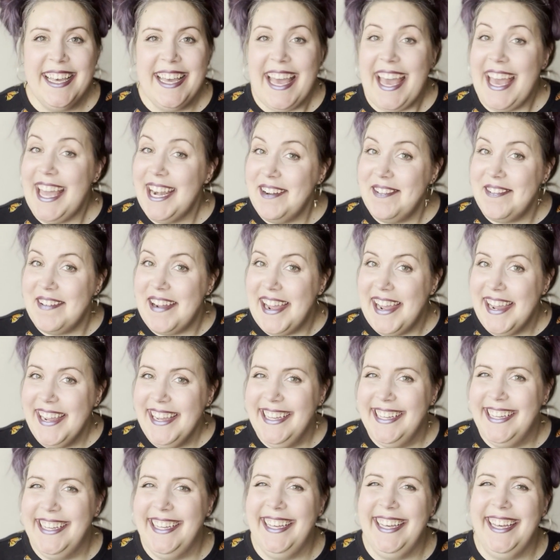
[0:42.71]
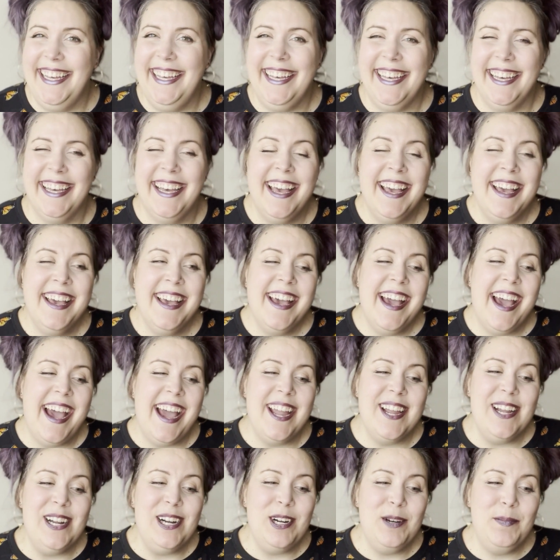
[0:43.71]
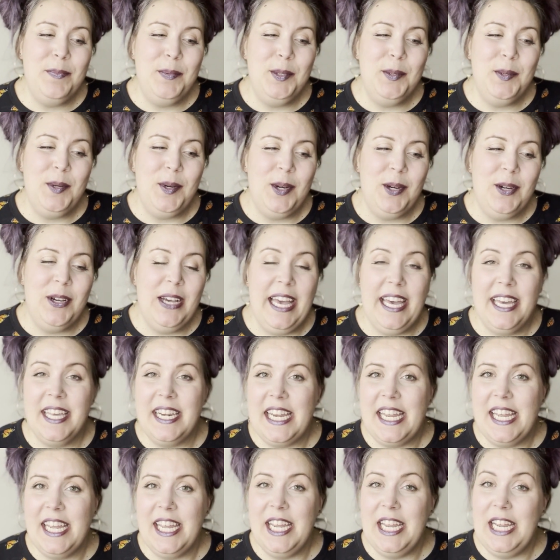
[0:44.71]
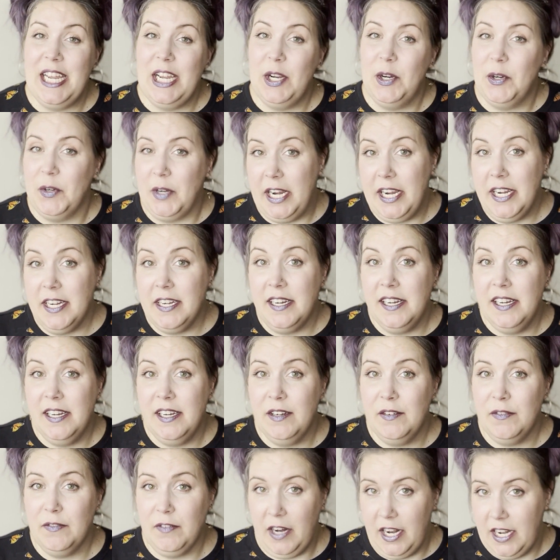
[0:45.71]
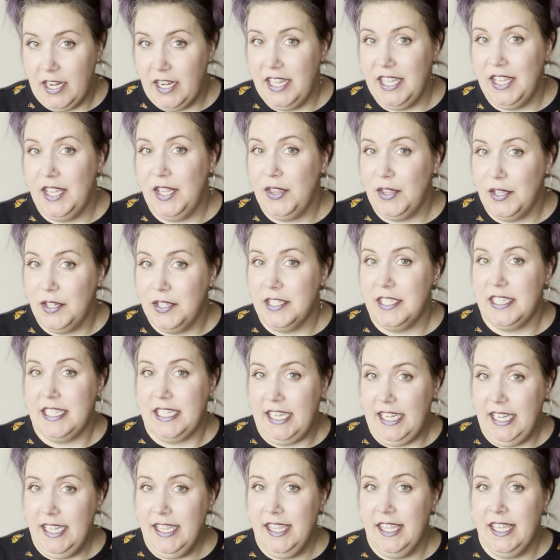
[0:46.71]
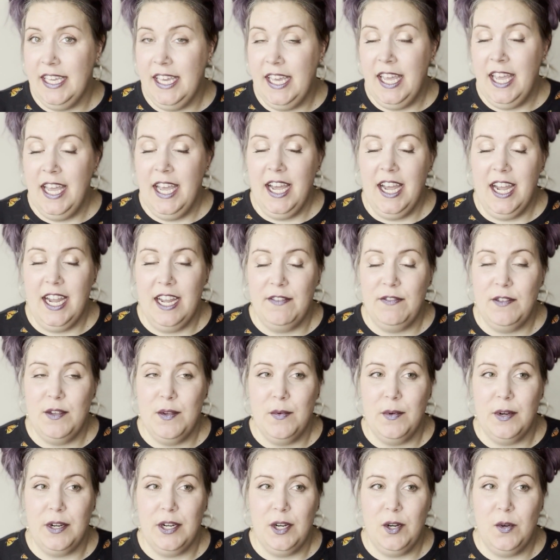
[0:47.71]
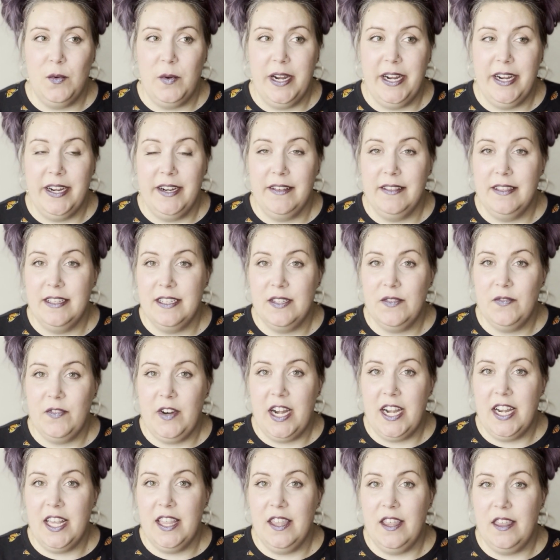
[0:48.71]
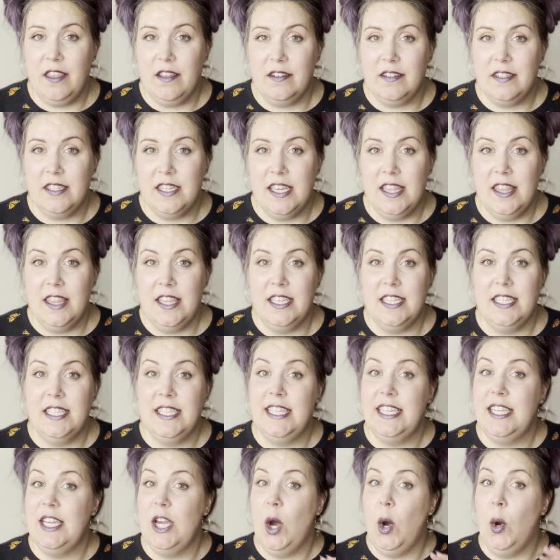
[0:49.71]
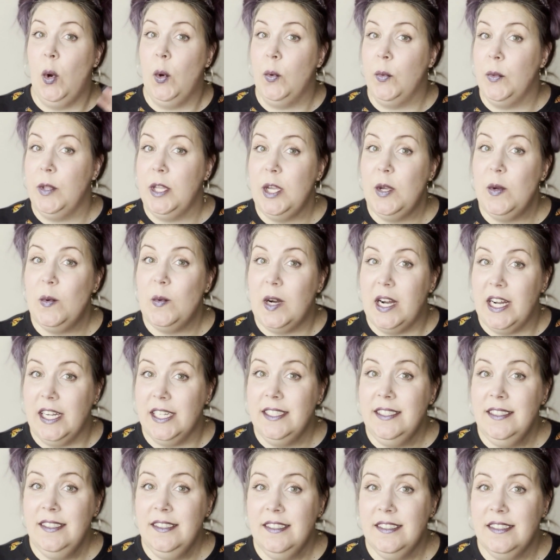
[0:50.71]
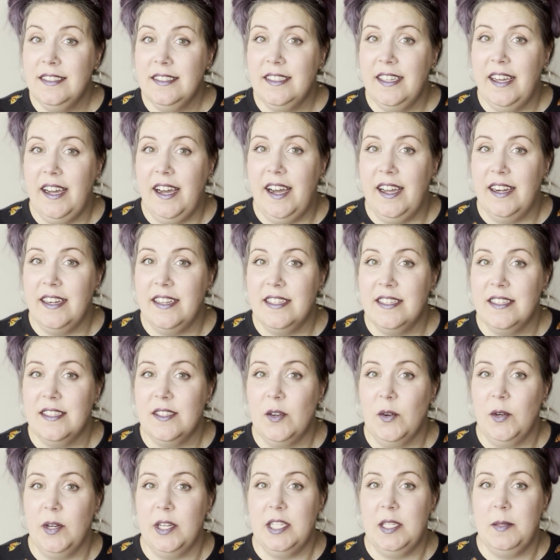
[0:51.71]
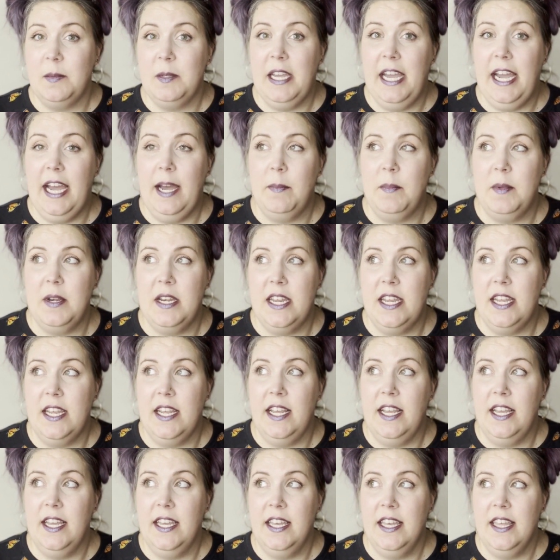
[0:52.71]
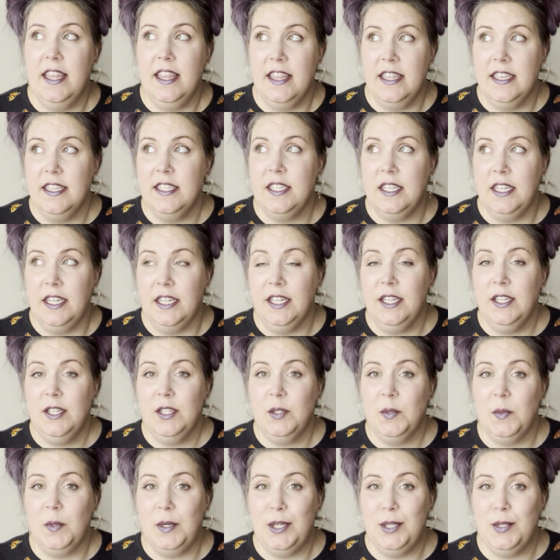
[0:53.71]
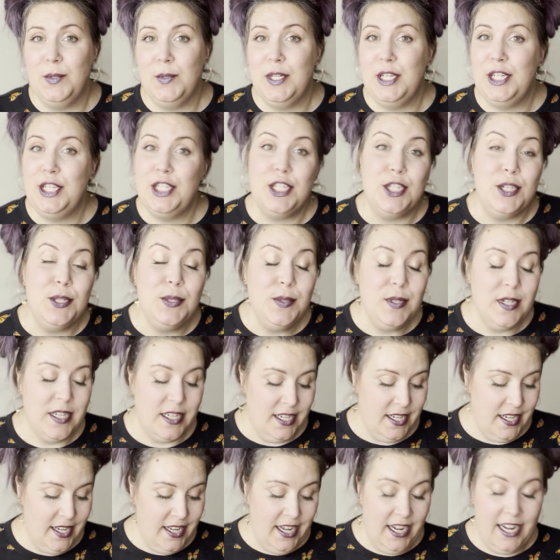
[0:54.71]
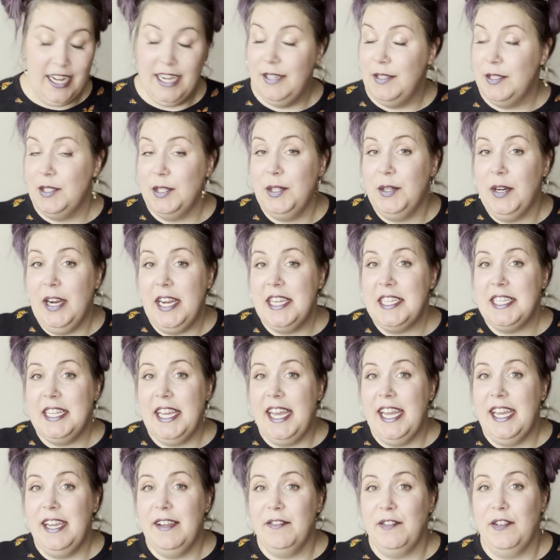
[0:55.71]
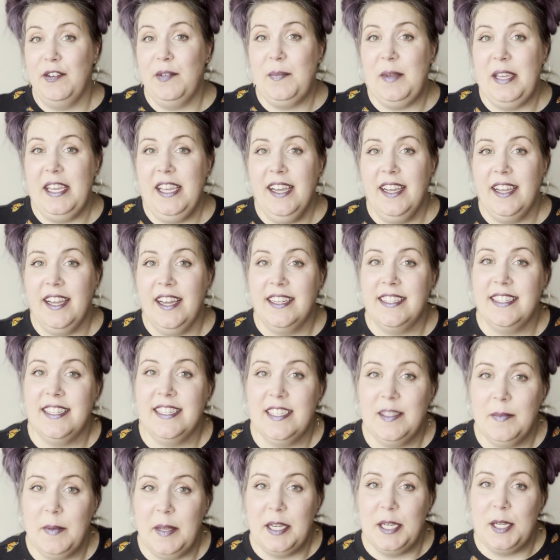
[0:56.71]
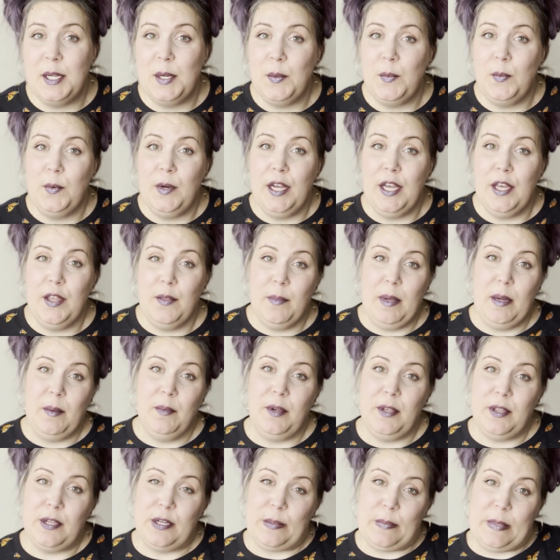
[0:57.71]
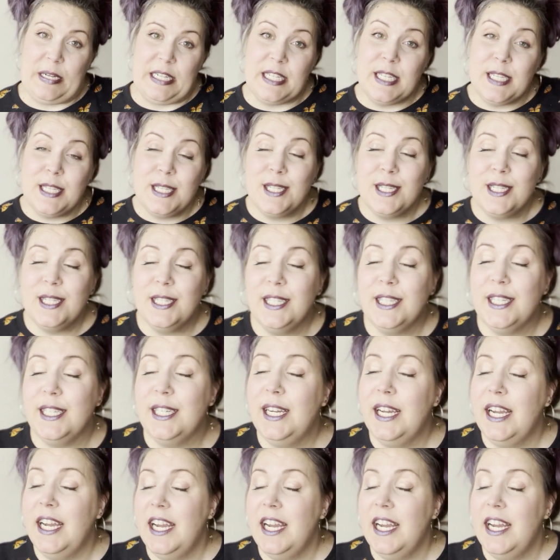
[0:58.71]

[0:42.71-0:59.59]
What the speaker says: Anyway, I hope you all had a great Friday the 13th. If you weren't aware, this Friday the 13th is the only one that is going to be happening this year, 2022. It was a great day for me. I got to spend it with my brother and my sister.